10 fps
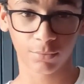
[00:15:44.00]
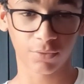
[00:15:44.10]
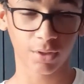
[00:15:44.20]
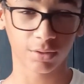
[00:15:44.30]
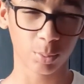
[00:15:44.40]

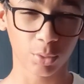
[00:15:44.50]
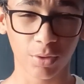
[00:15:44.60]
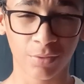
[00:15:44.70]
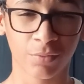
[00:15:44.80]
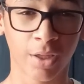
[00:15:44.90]
Face up so we
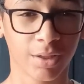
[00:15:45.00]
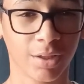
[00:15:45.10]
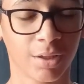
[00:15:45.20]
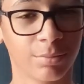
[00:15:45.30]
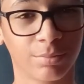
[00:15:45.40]
can find it
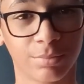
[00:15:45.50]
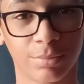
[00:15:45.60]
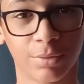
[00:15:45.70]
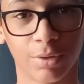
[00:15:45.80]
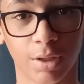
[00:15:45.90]
again.
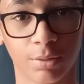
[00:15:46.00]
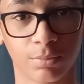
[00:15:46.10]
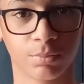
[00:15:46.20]
Ready?